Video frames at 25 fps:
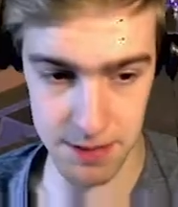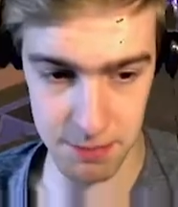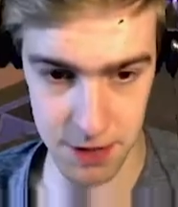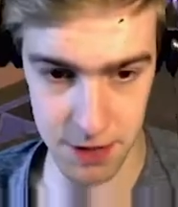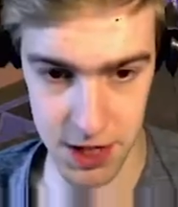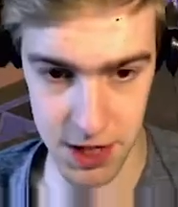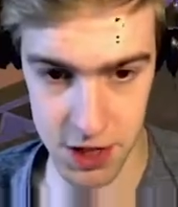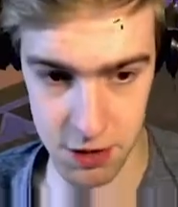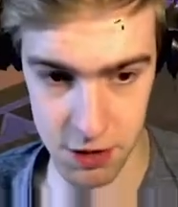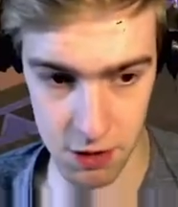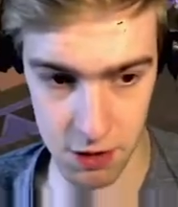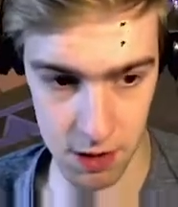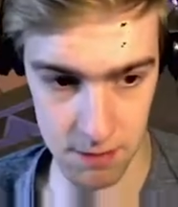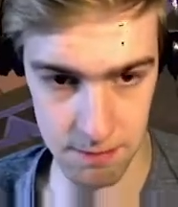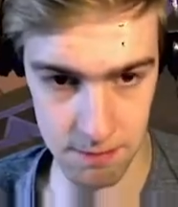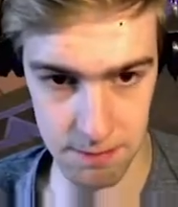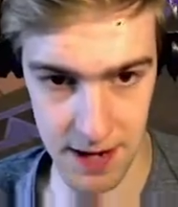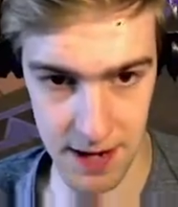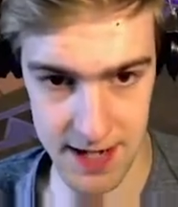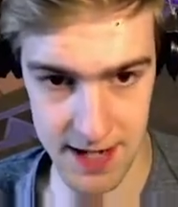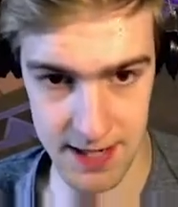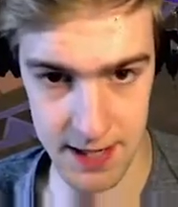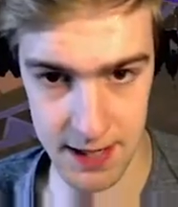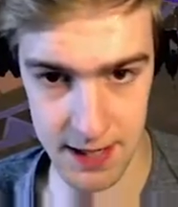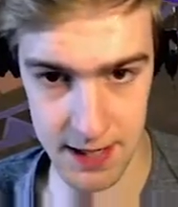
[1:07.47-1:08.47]
pressure on,
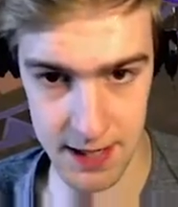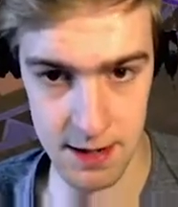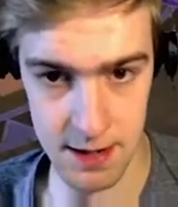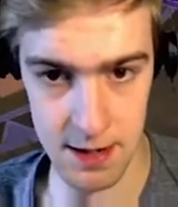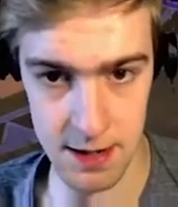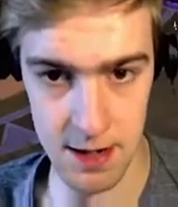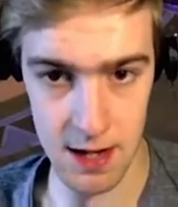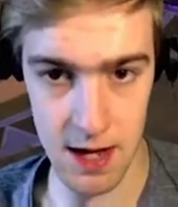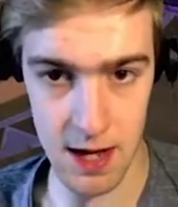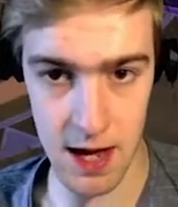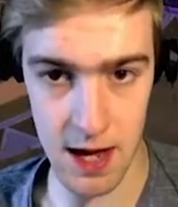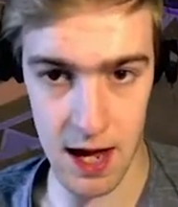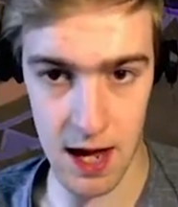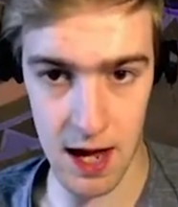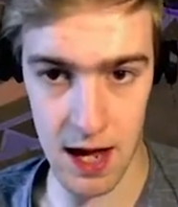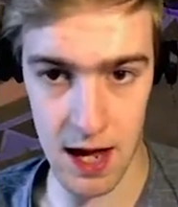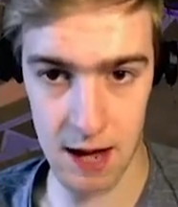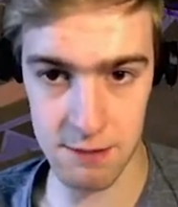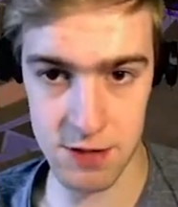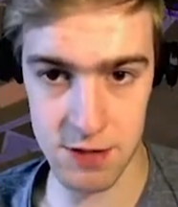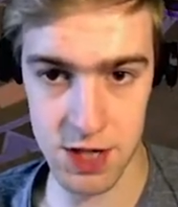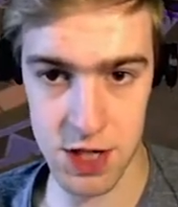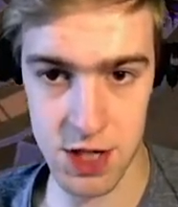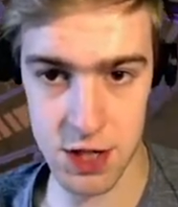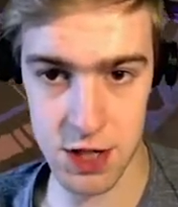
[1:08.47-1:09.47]
basically.
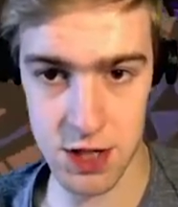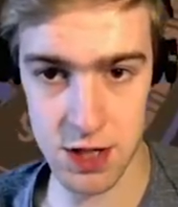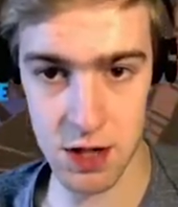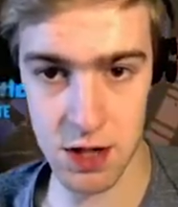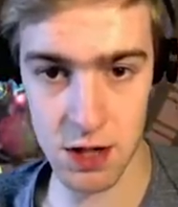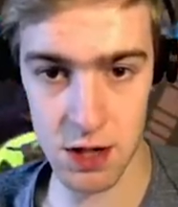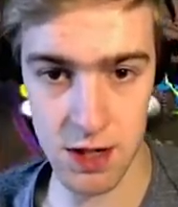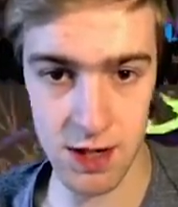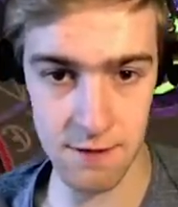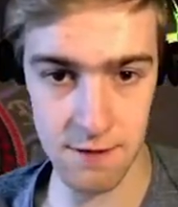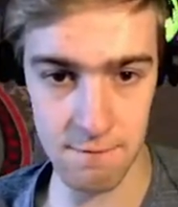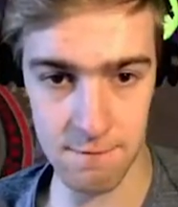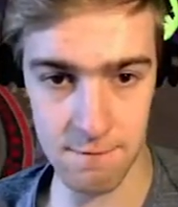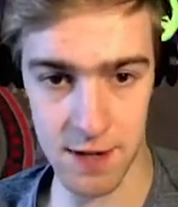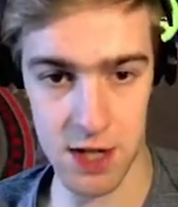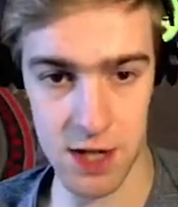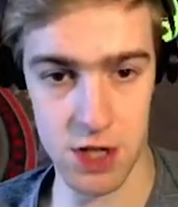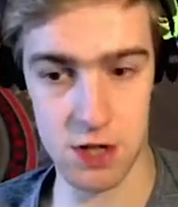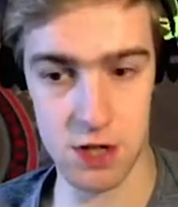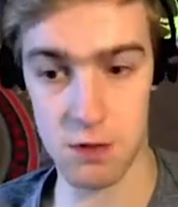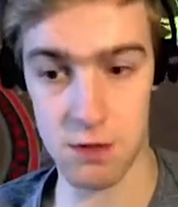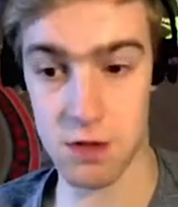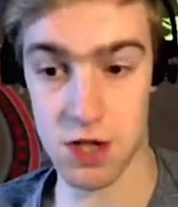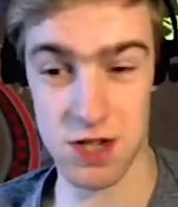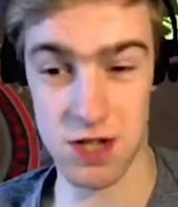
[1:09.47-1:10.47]
She's got an
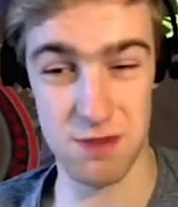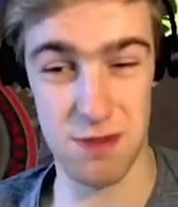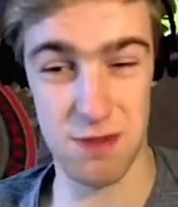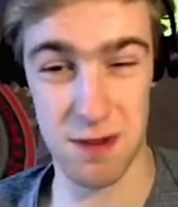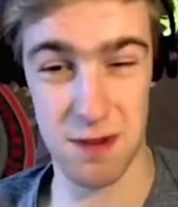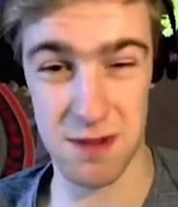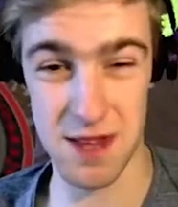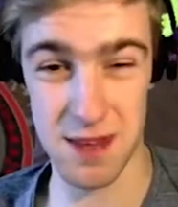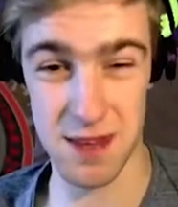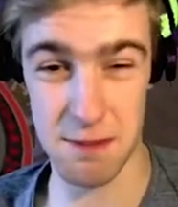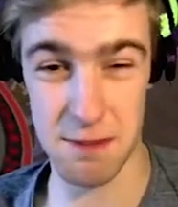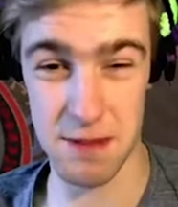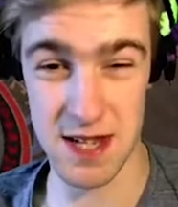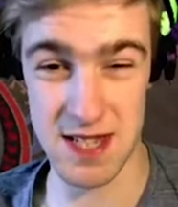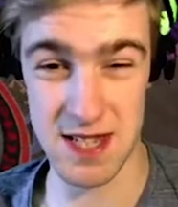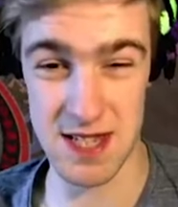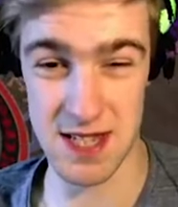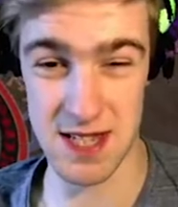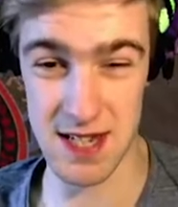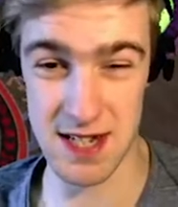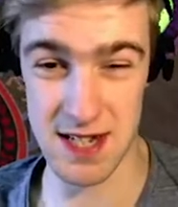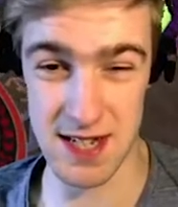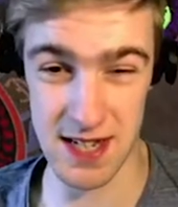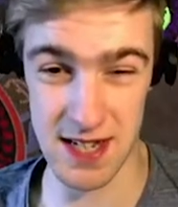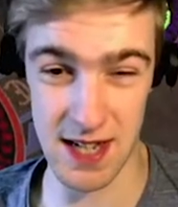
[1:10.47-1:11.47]
infection, which is probably the best
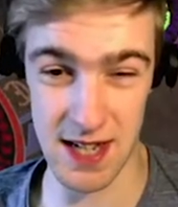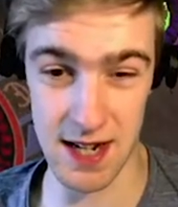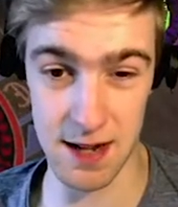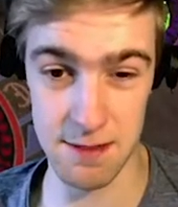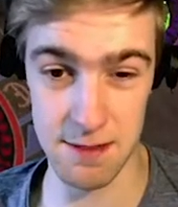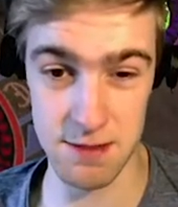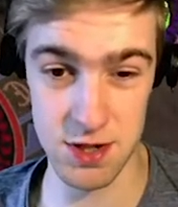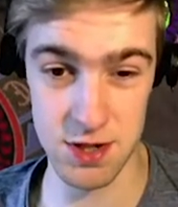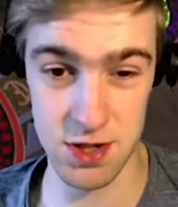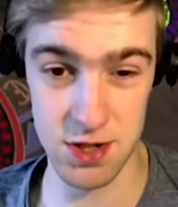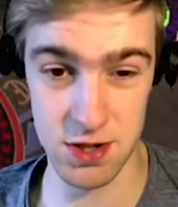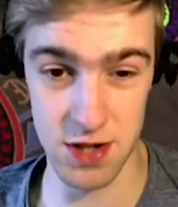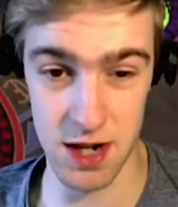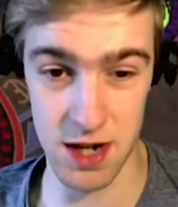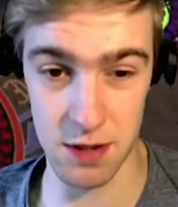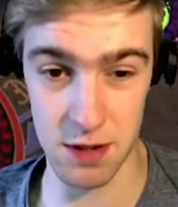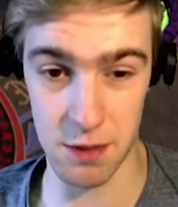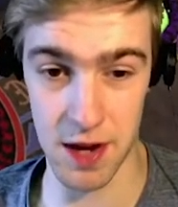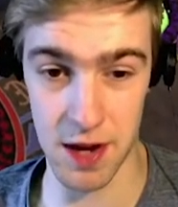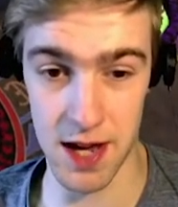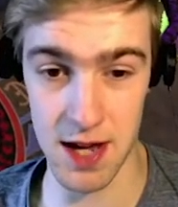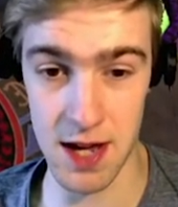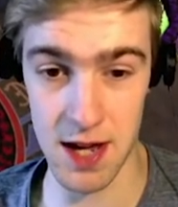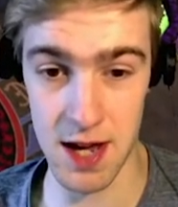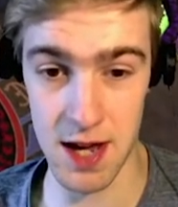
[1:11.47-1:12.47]
thing to get up straight
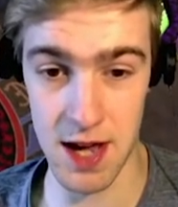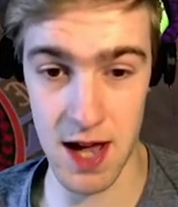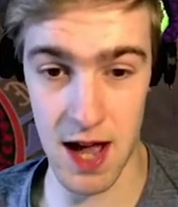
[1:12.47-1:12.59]
away.